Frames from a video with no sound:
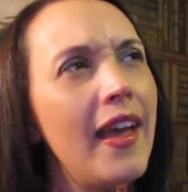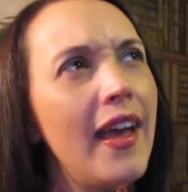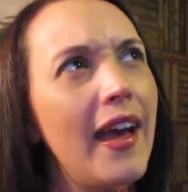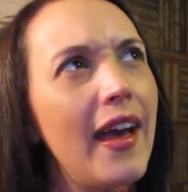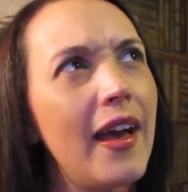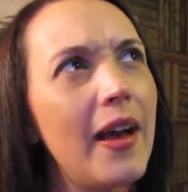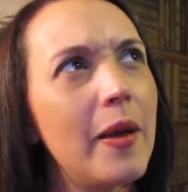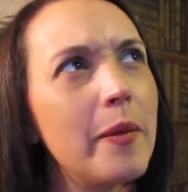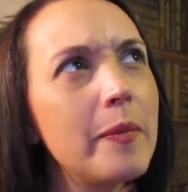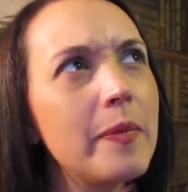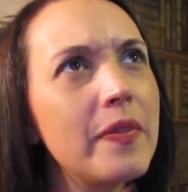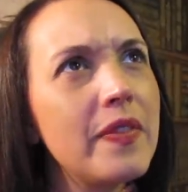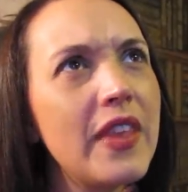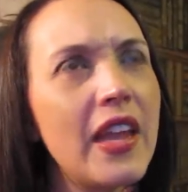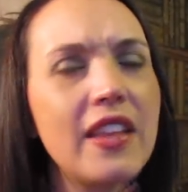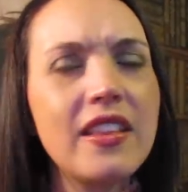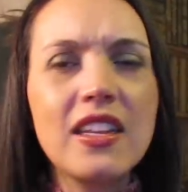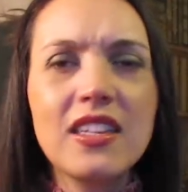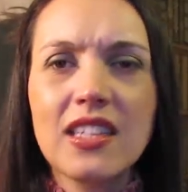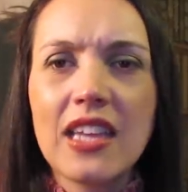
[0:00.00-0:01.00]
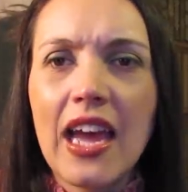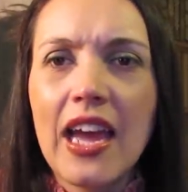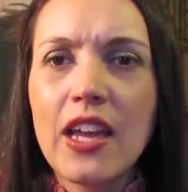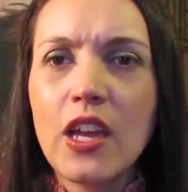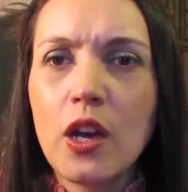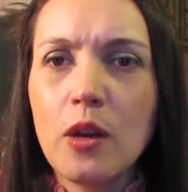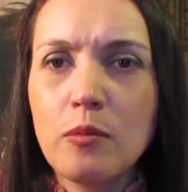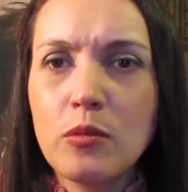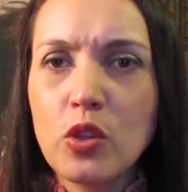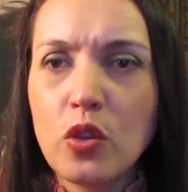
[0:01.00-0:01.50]
Then this guy
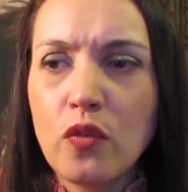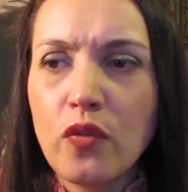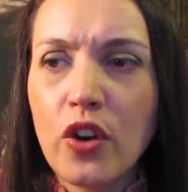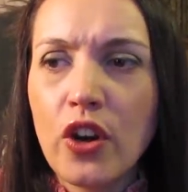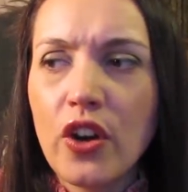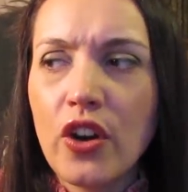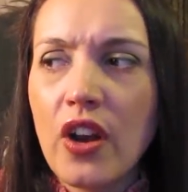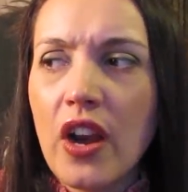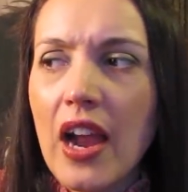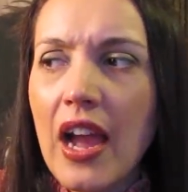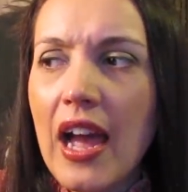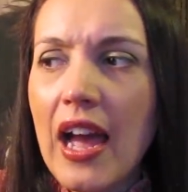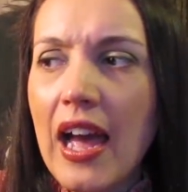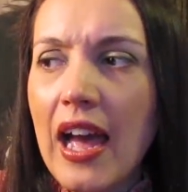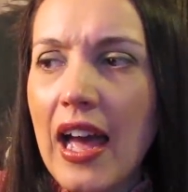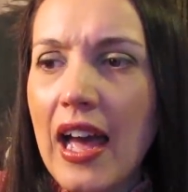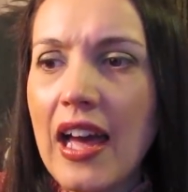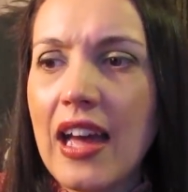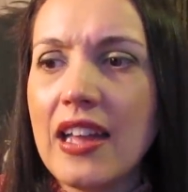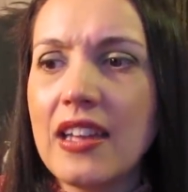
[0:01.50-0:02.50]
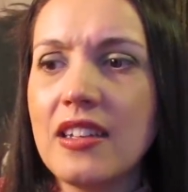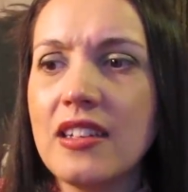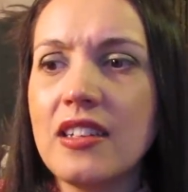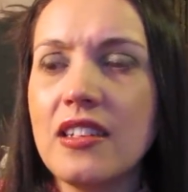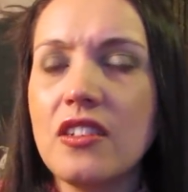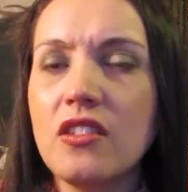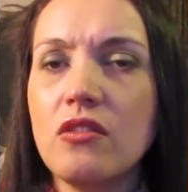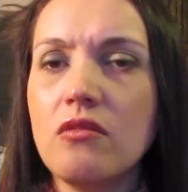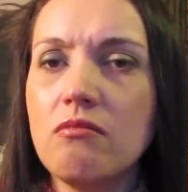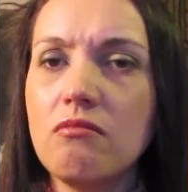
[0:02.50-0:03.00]
comes over
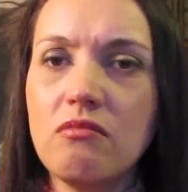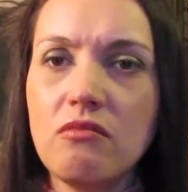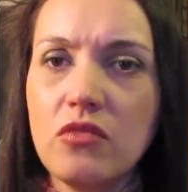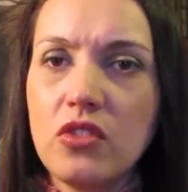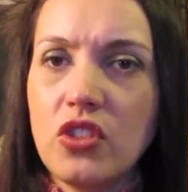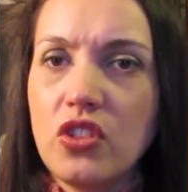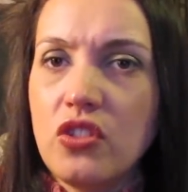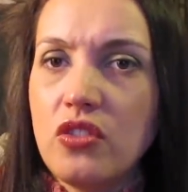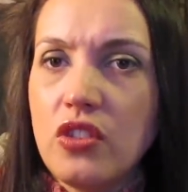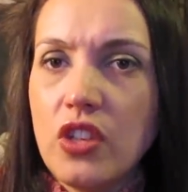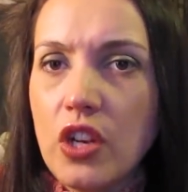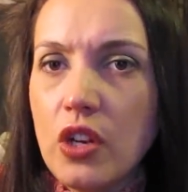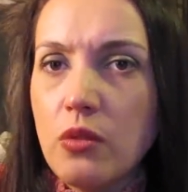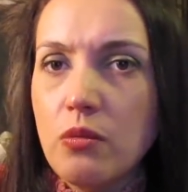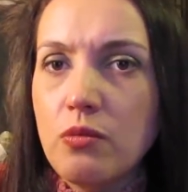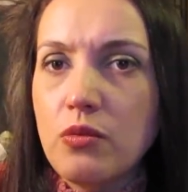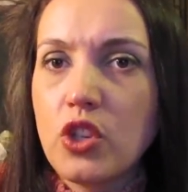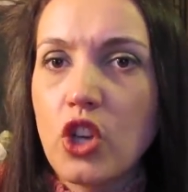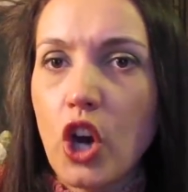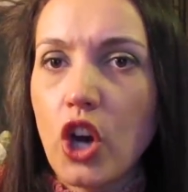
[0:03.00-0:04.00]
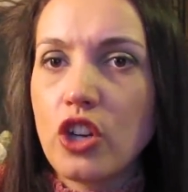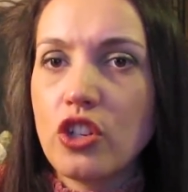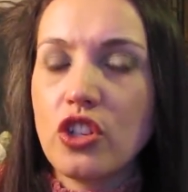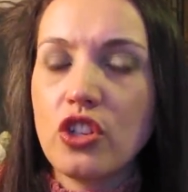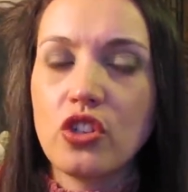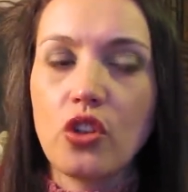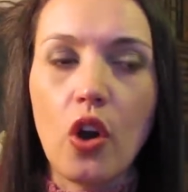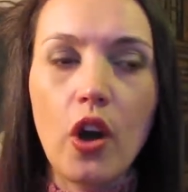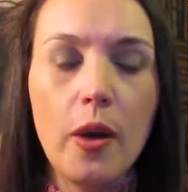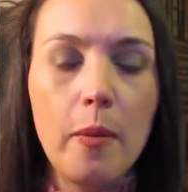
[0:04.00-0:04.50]
and, you know, she hurts
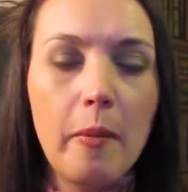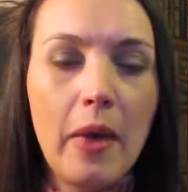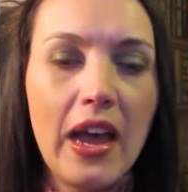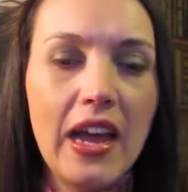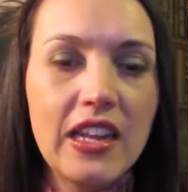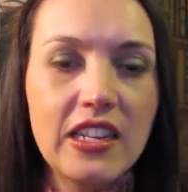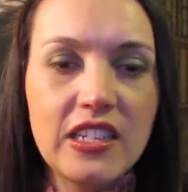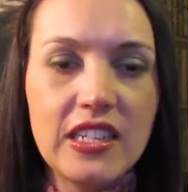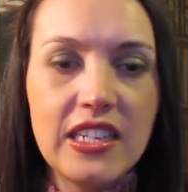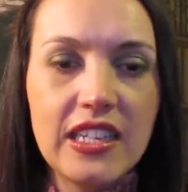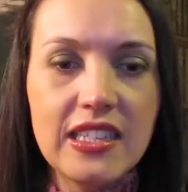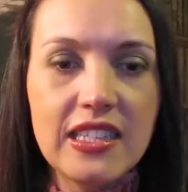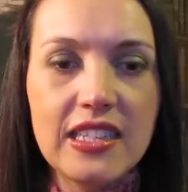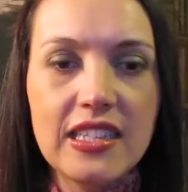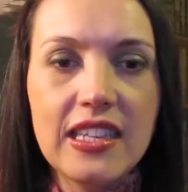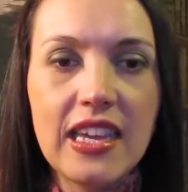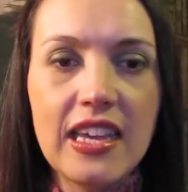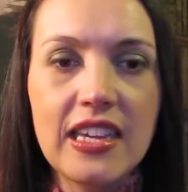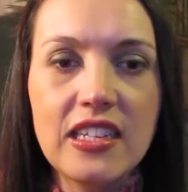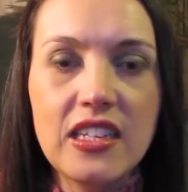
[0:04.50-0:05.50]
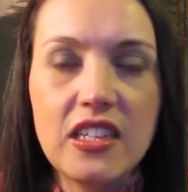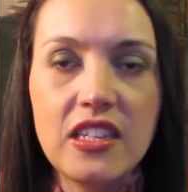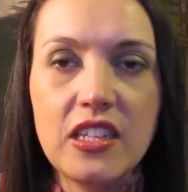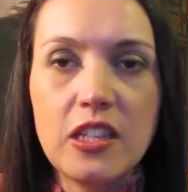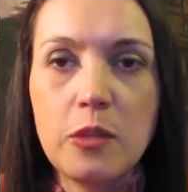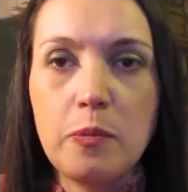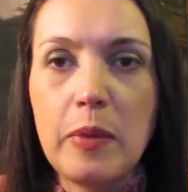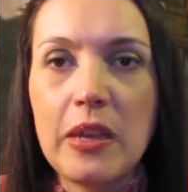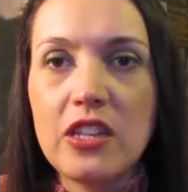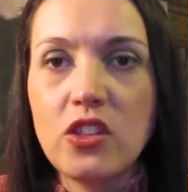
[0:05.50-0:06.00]
his arm and she takes his keys,
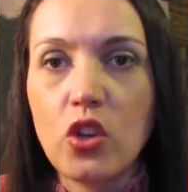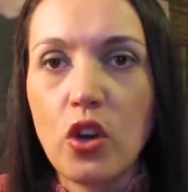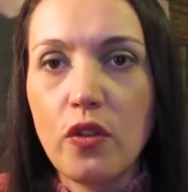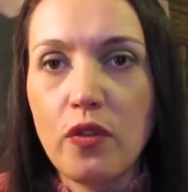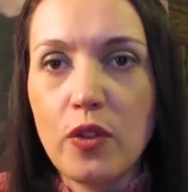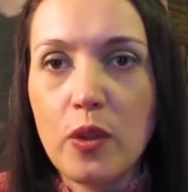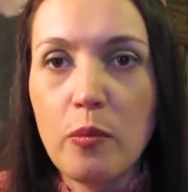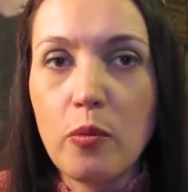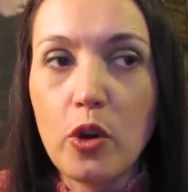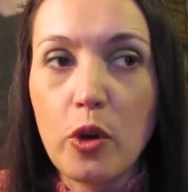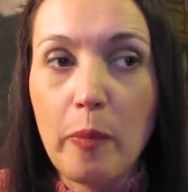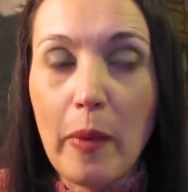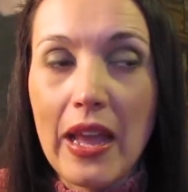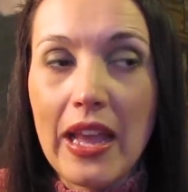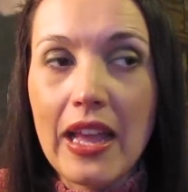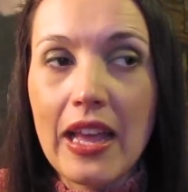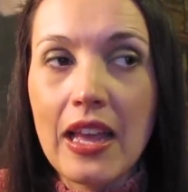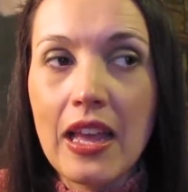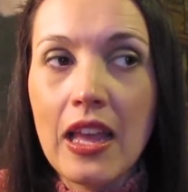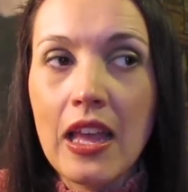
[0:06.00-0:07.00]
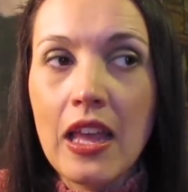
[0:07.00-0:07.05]
speeds off on the motorbike.